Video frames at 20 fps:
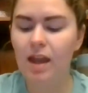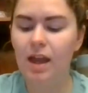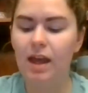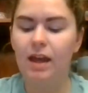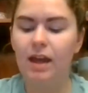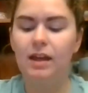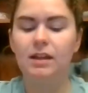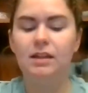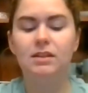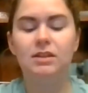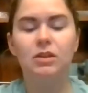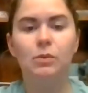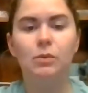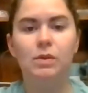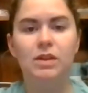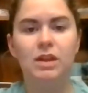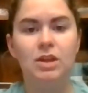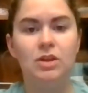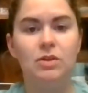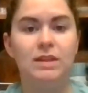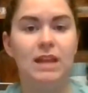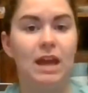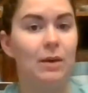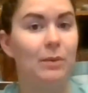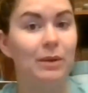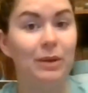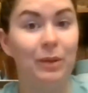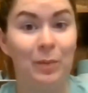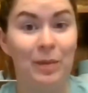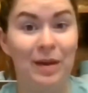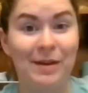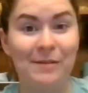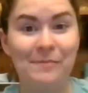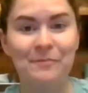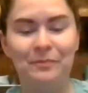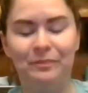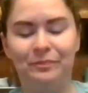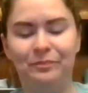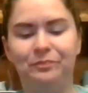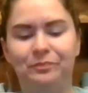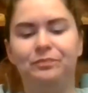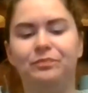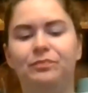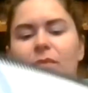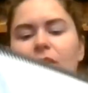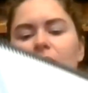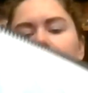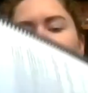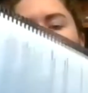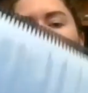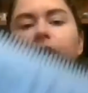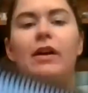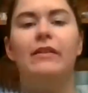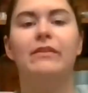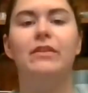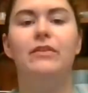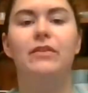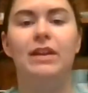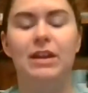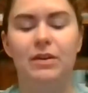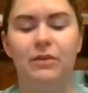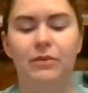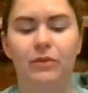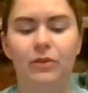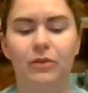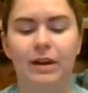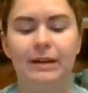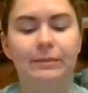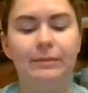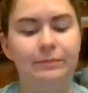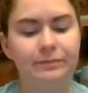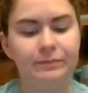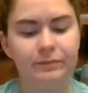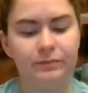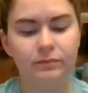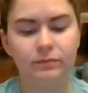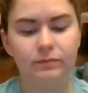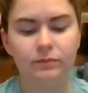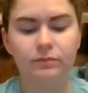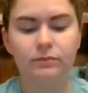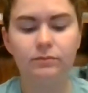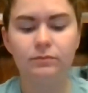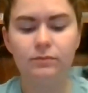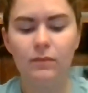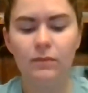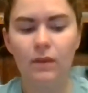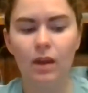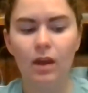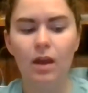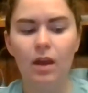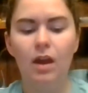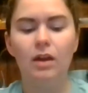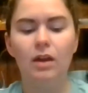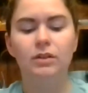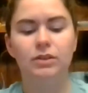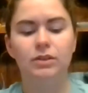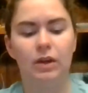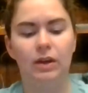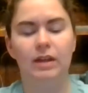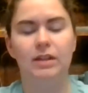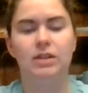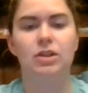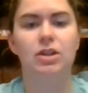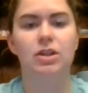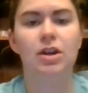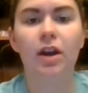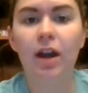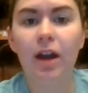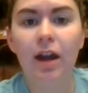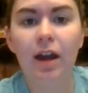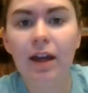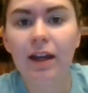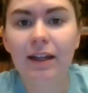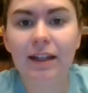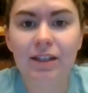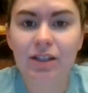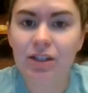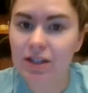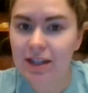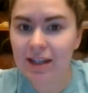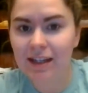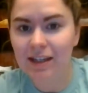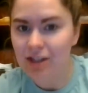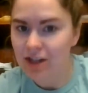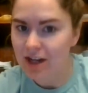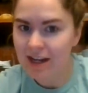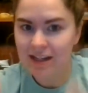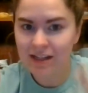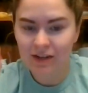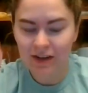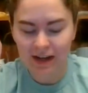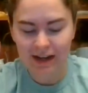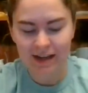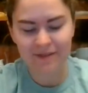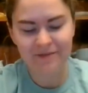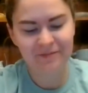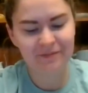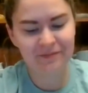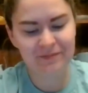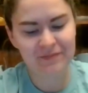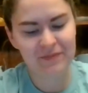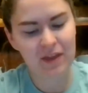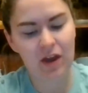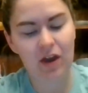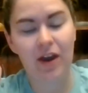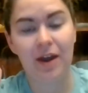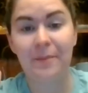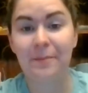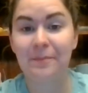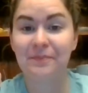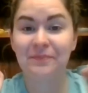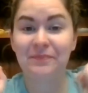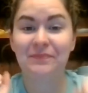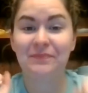And it's the one that you say with me. There's an on video for it. that the chair? Hands ready. All right.